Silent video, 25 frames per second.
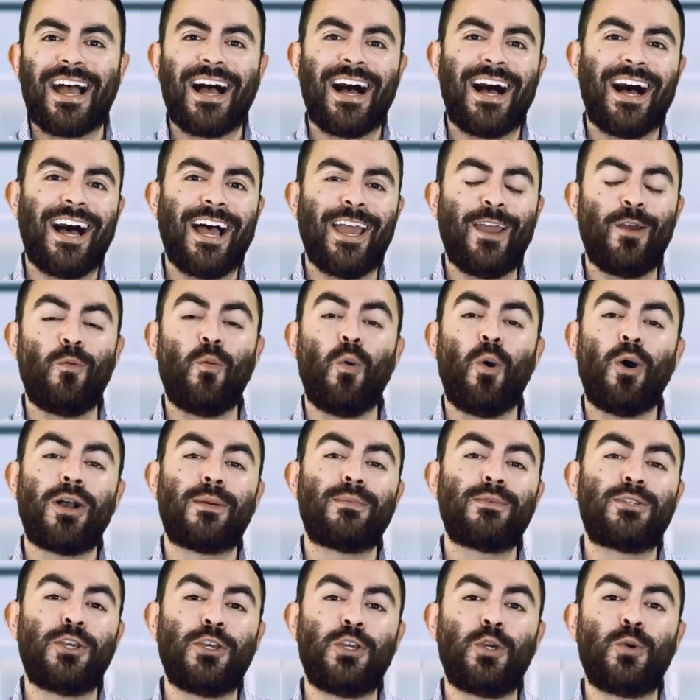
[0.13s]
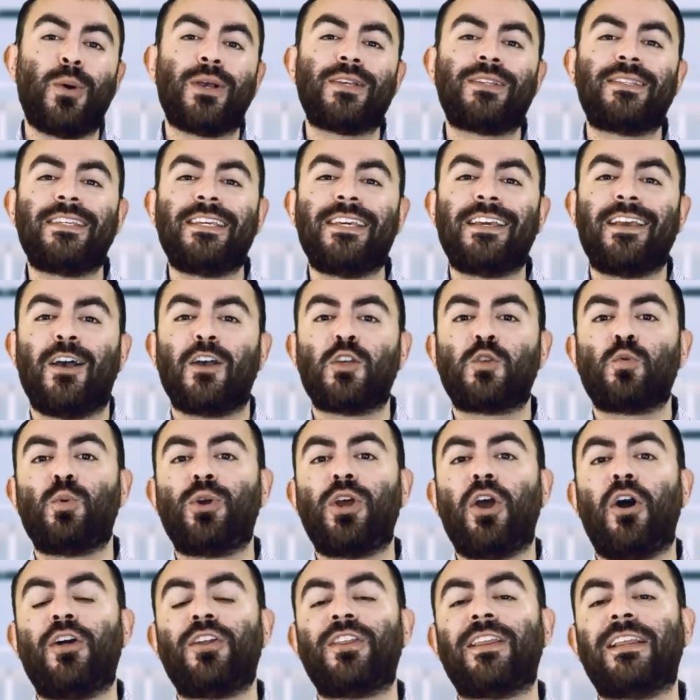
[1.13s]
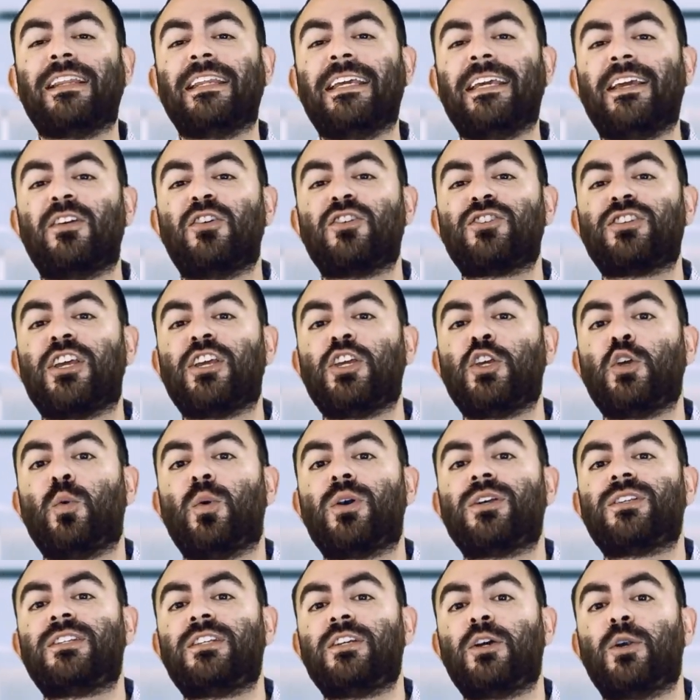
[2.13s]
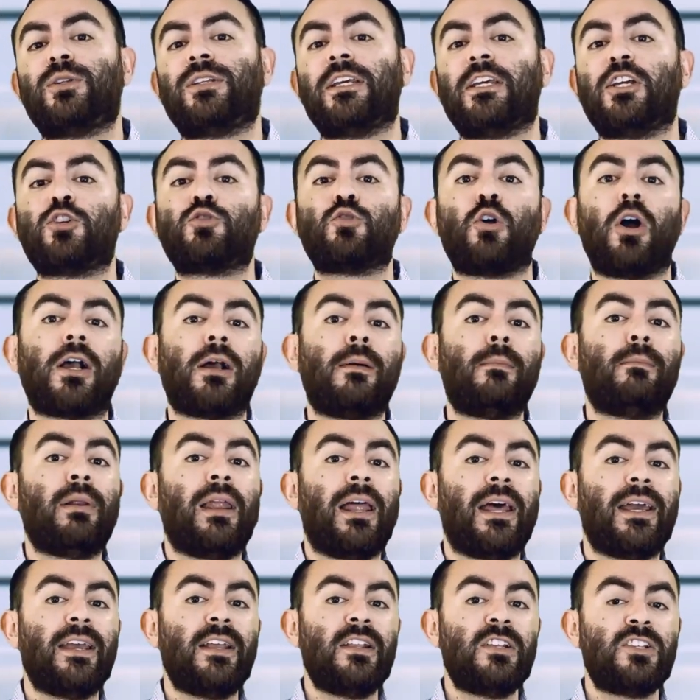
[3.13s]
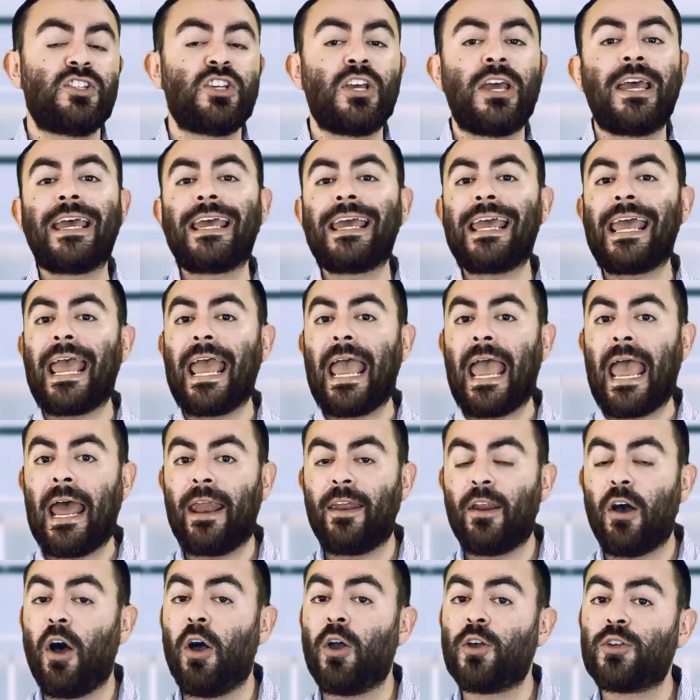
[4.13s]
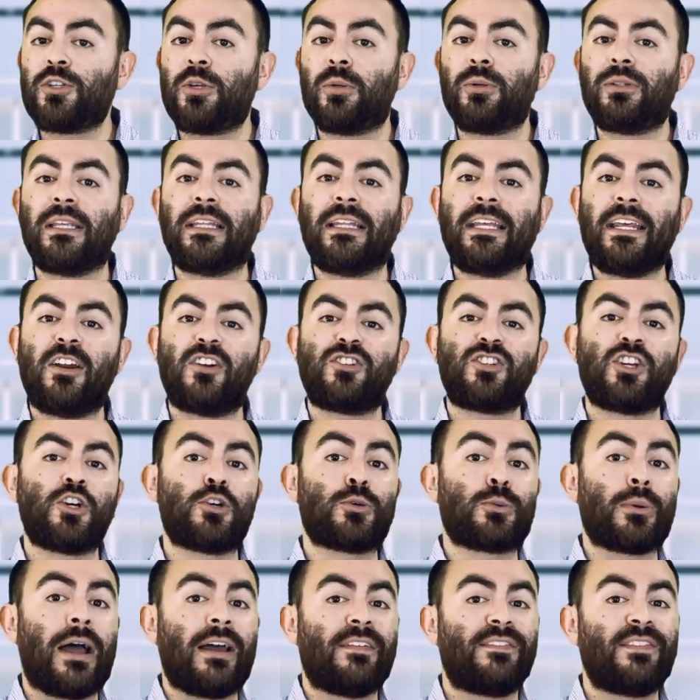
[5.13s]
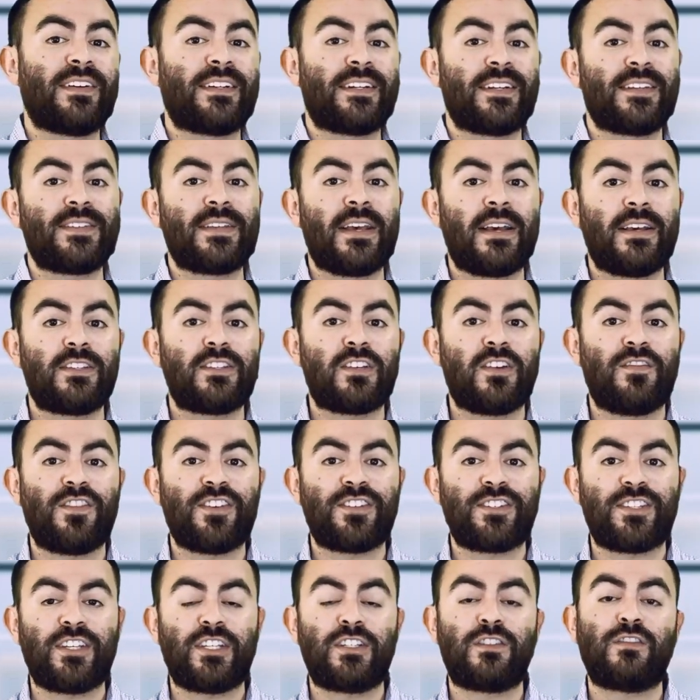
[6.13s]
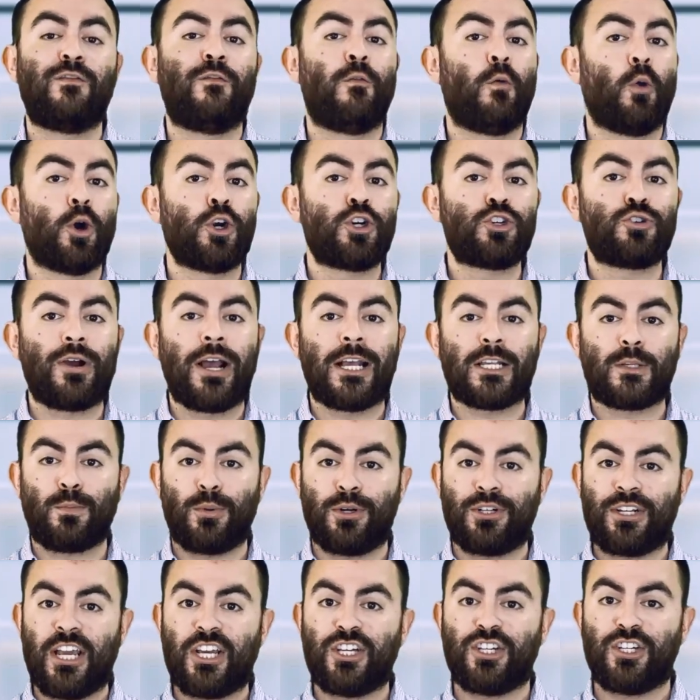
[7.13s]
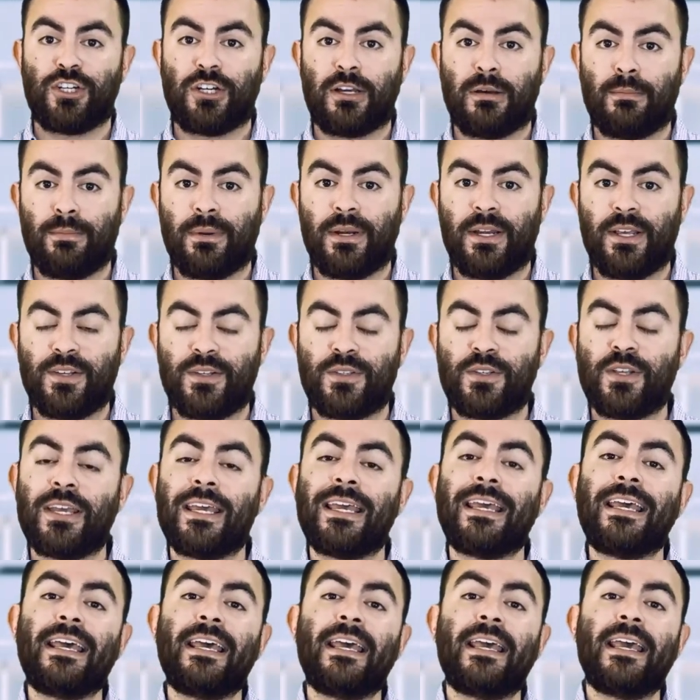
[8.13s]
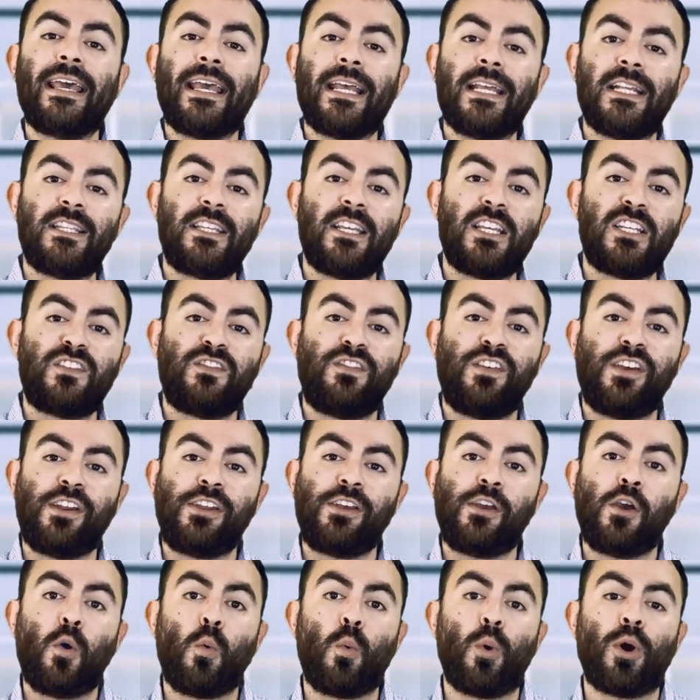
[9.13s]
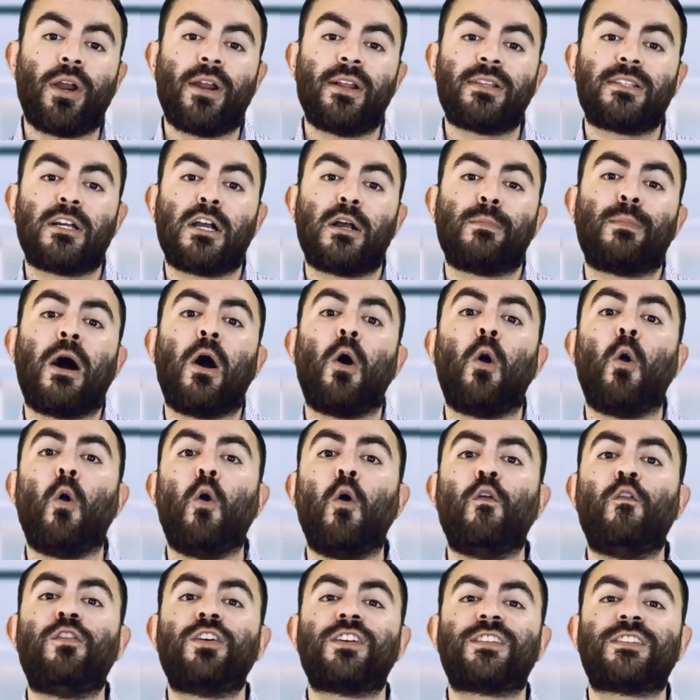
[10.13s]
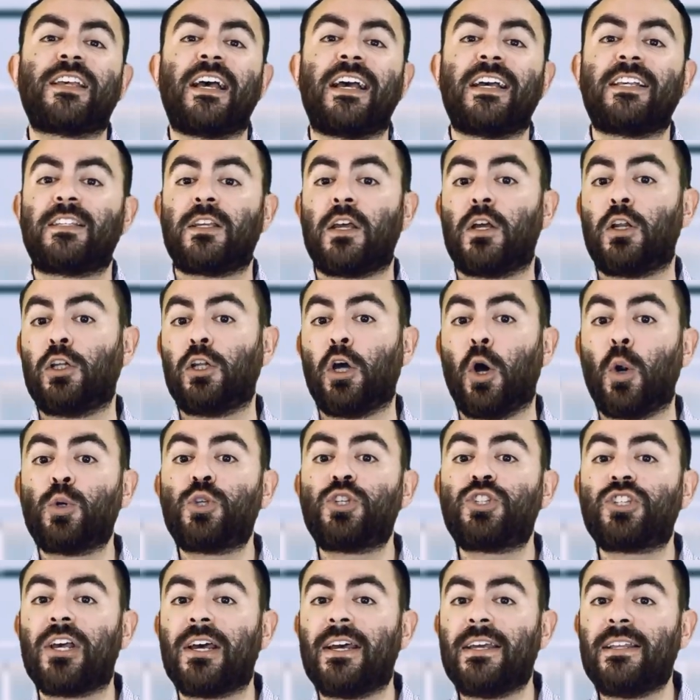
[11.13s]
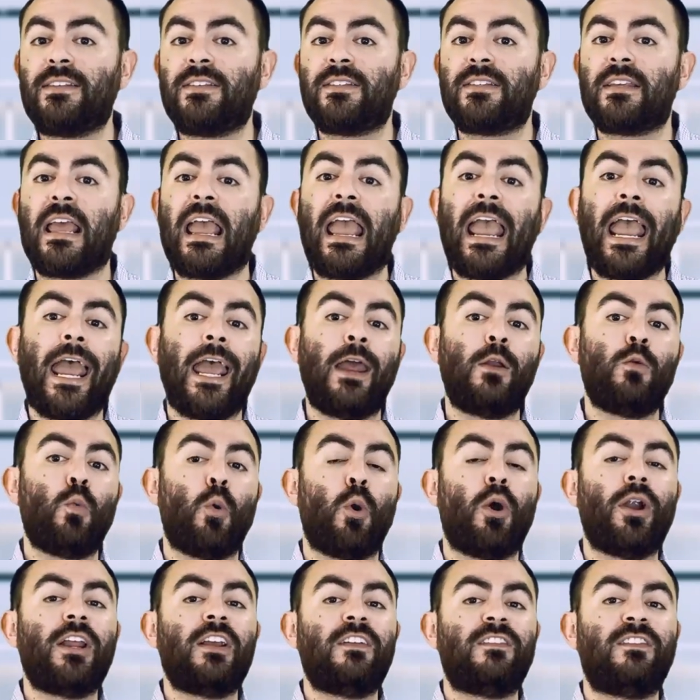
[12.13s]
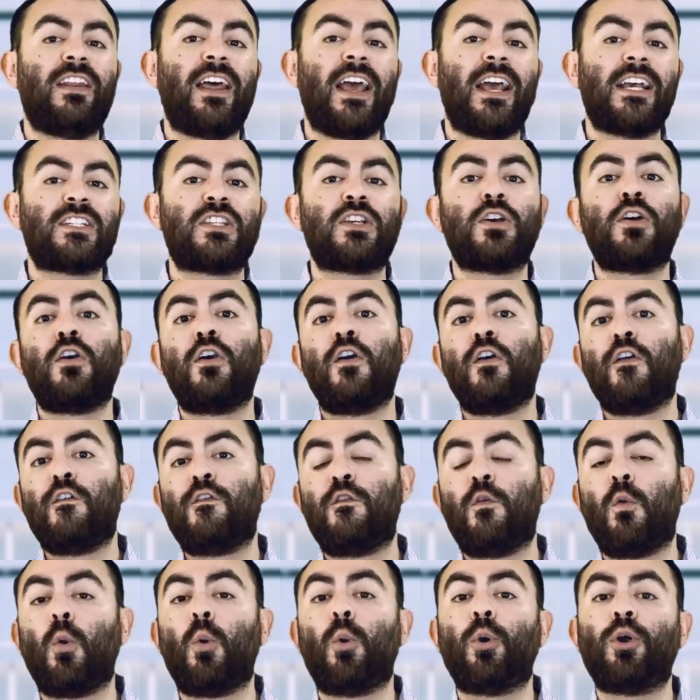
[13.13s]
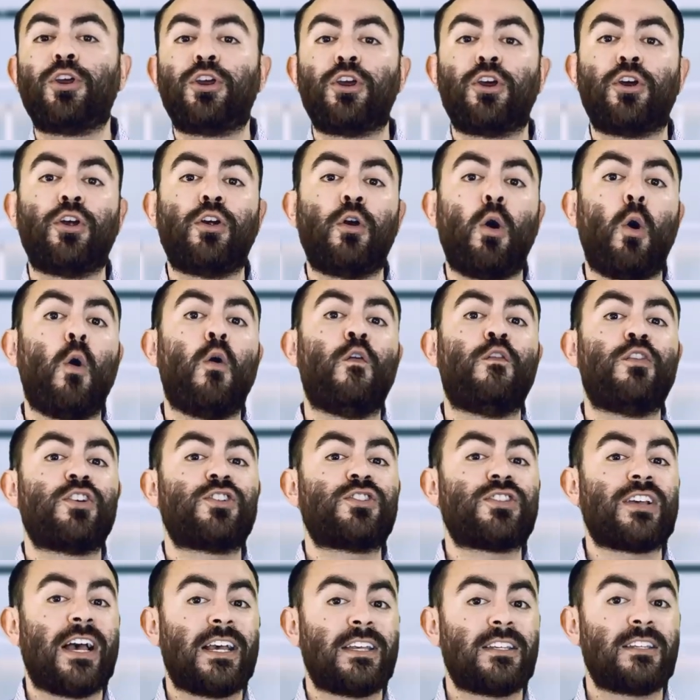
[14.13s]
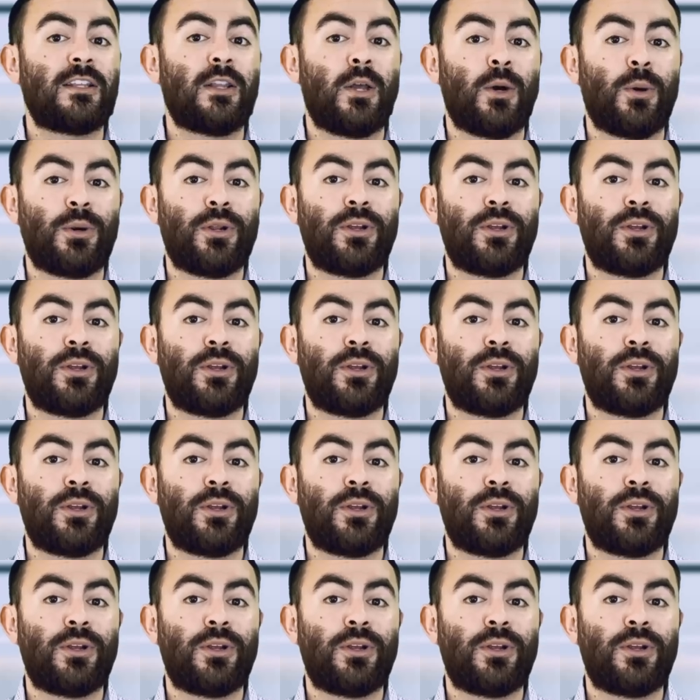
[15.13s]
Hi, welcome to US Decals. We are the leaders in US DOT truck compliance and also the leaders in graphic design services for transportation companies. In this video, we're going to talk about oversized load signs and warning flags for your oversized load.